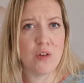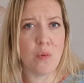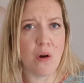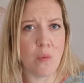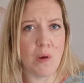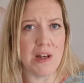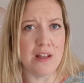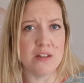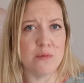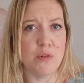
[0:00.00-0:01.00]
you are
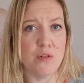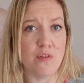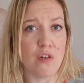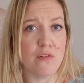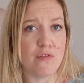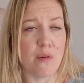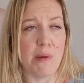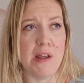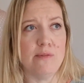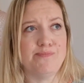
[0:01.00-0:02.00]
willing to move on from
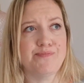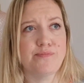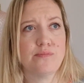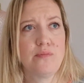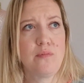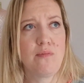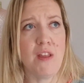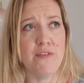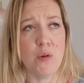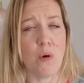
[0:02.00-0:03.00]
it.
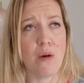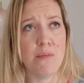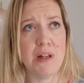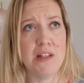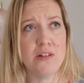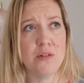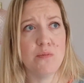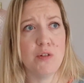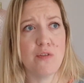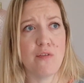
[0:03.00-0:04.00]
If you aren't willing to
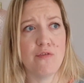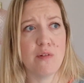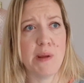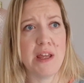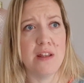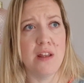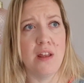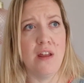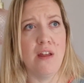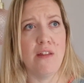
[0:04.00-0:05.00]
move on from it,
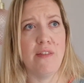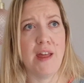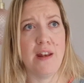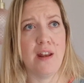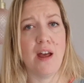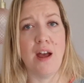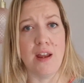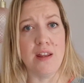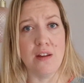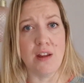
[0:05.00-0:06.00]
then
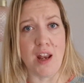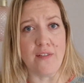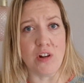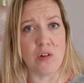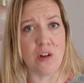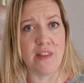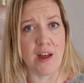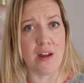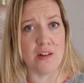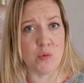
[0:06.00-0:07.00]
you can have a look at
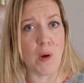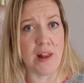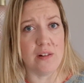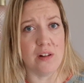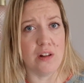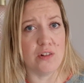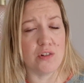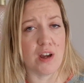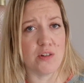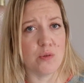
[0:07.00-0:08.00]
that as well and
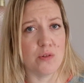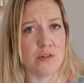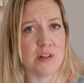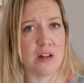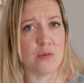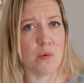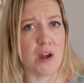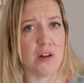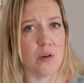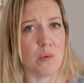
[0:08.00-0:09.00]
try to understand
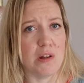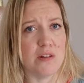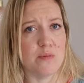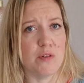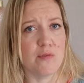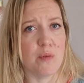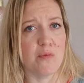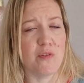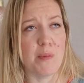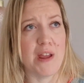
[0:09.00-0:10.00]
why you're not willing to move on
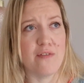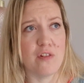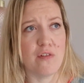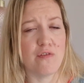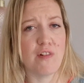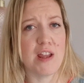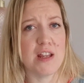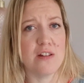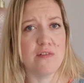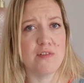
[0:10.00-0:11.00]
from it. If you're
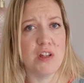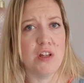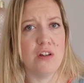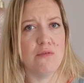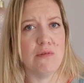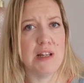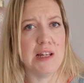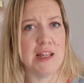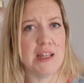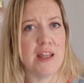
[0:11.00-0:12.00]
afraid of
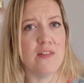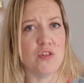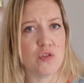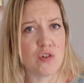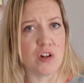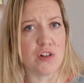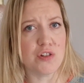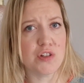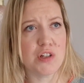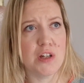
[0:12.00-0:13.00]
relinking the
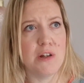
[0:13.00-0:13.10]
trust,